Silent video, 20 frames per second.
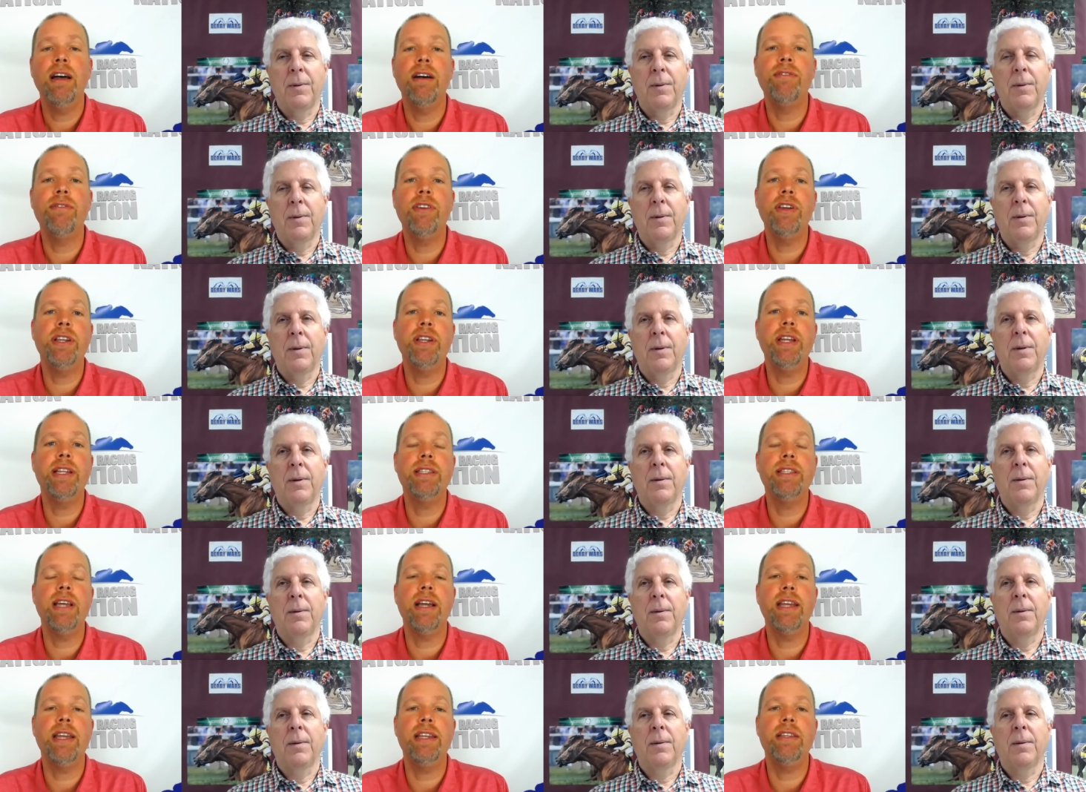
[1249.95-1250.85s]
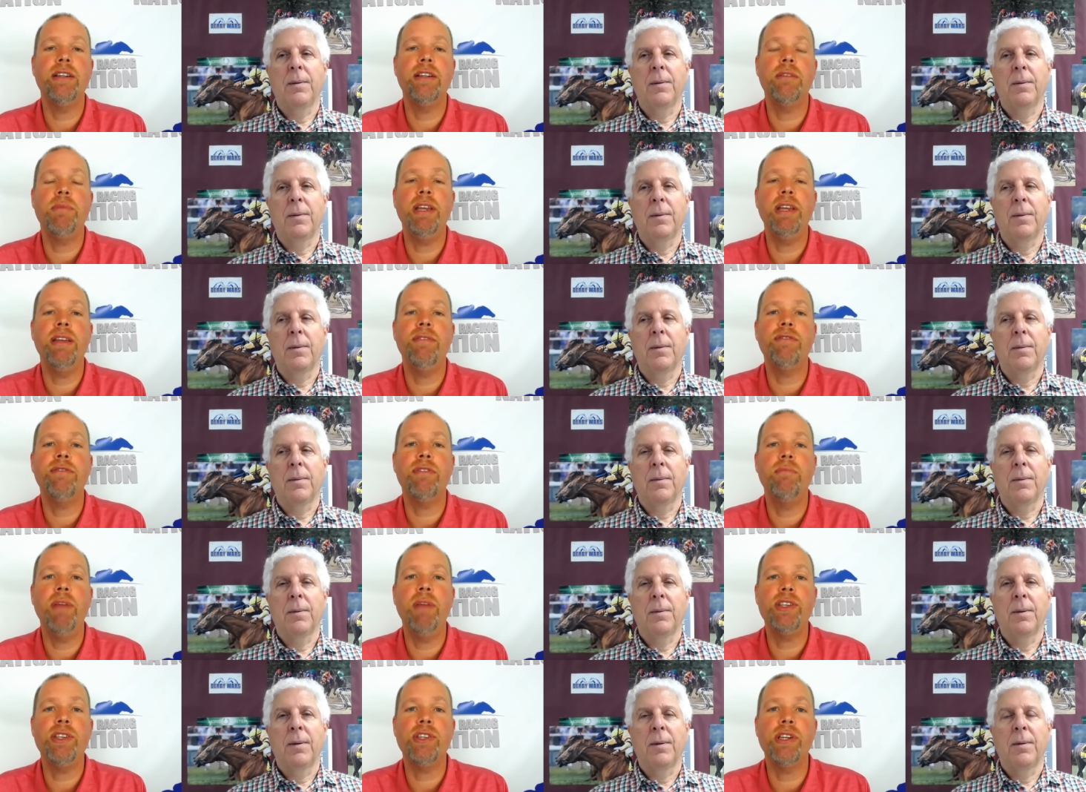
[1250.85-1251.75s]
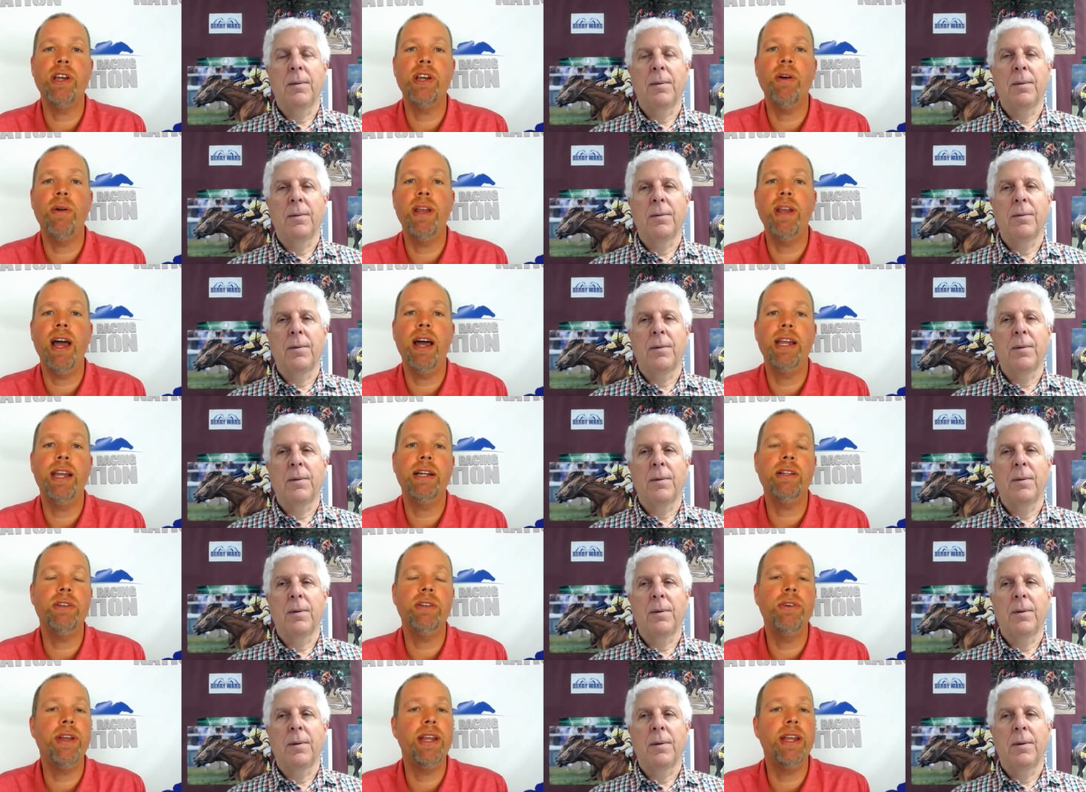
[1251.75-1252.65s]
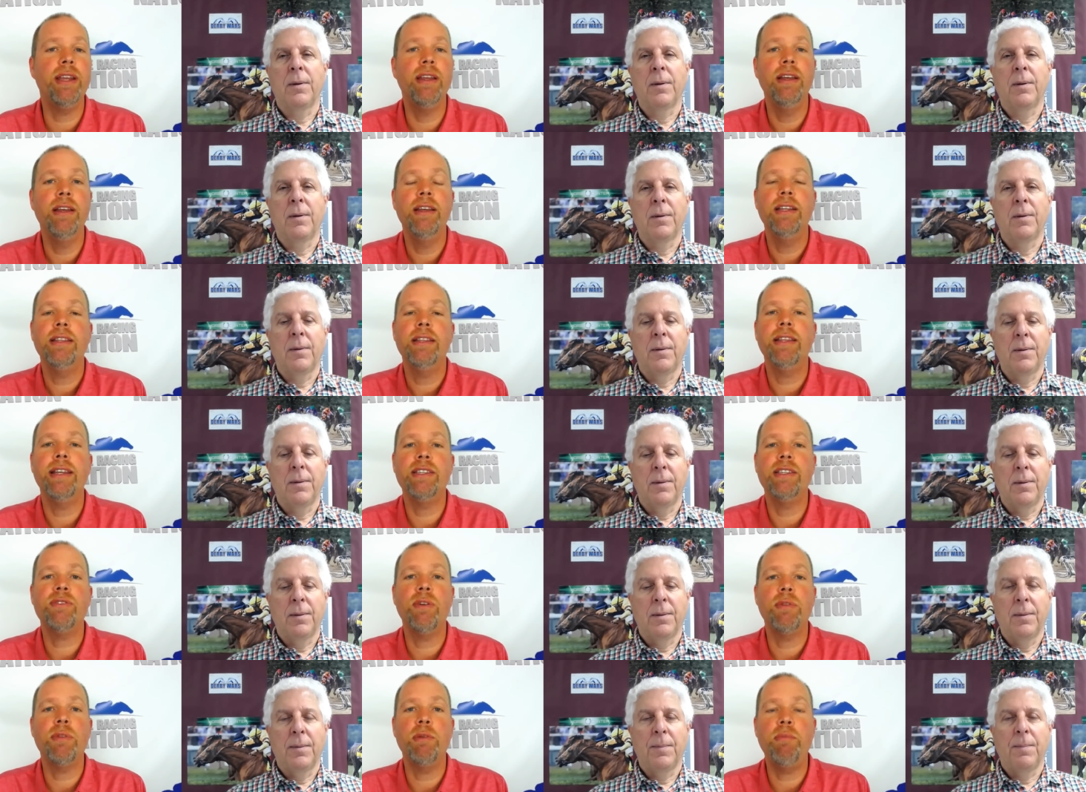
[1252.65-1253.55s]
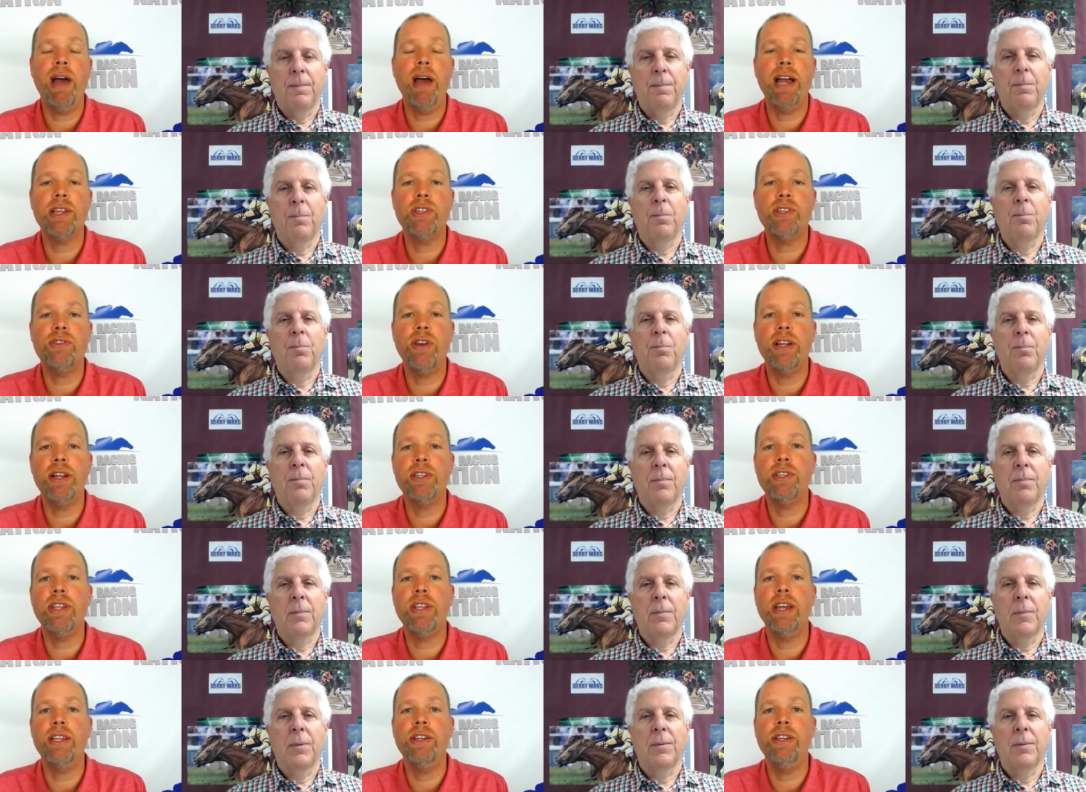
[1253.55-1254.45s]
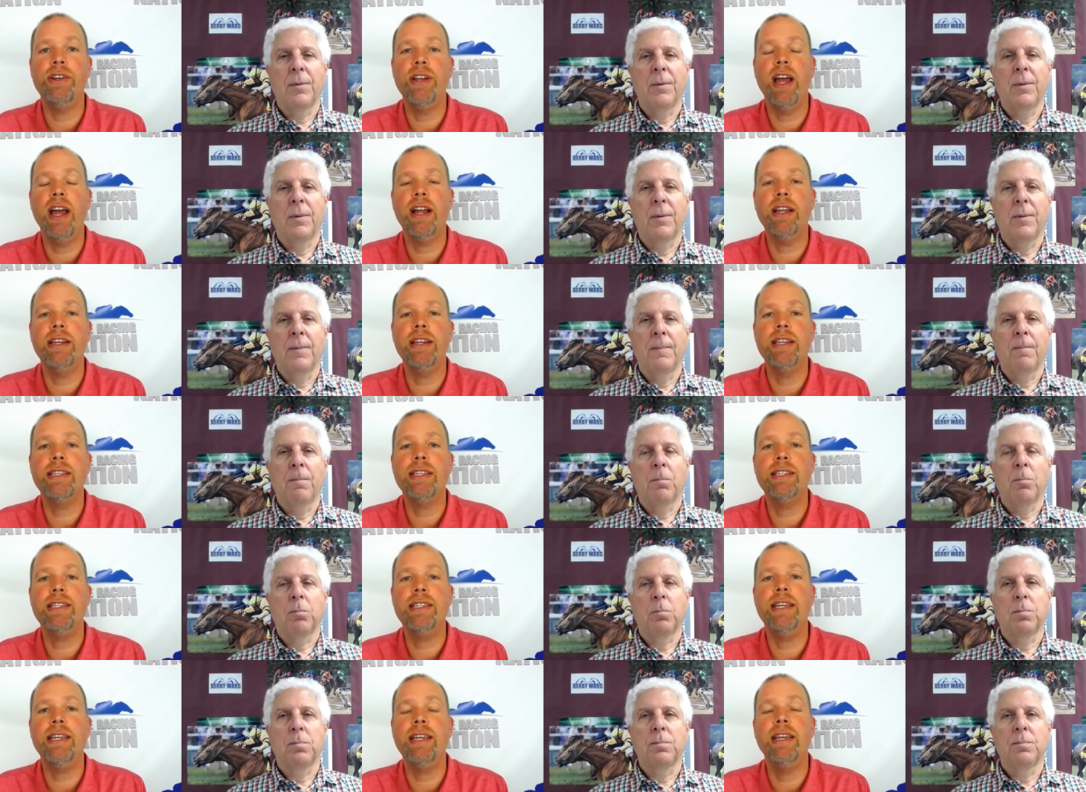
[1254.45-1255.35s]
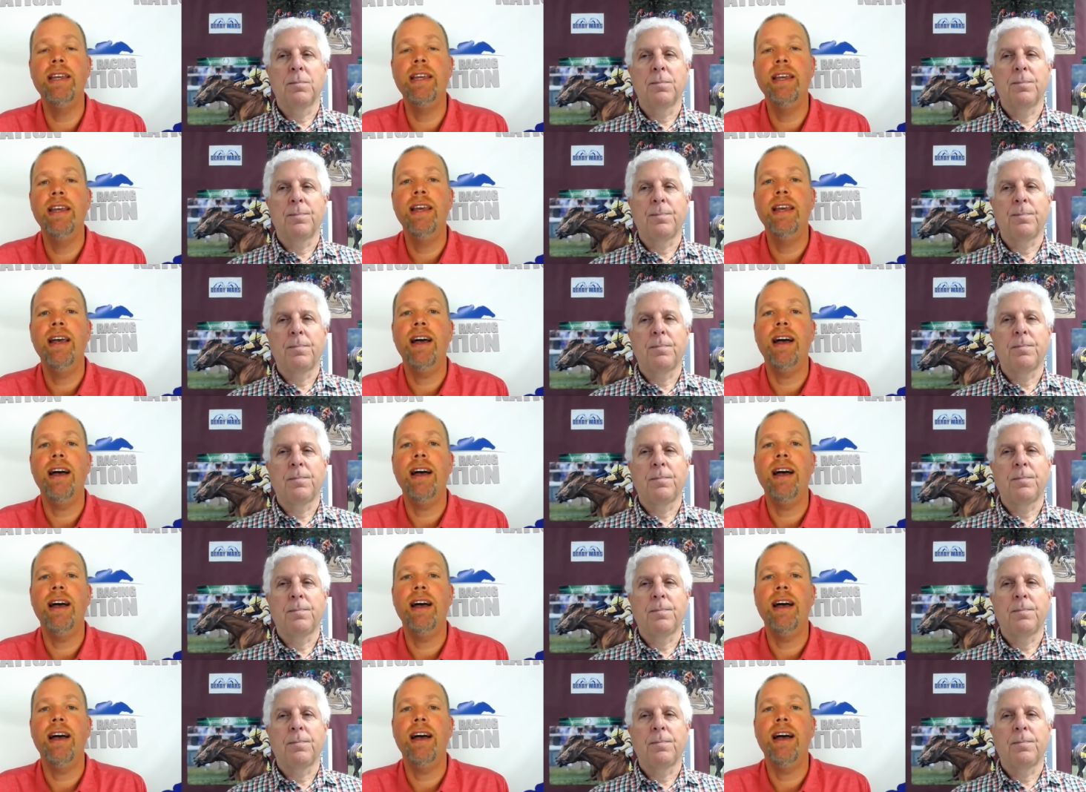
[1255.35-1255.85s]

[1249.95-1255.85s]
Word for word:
Speaker 1: of good Kentucky Derby information going on, including things from the backstretch that you're not going to see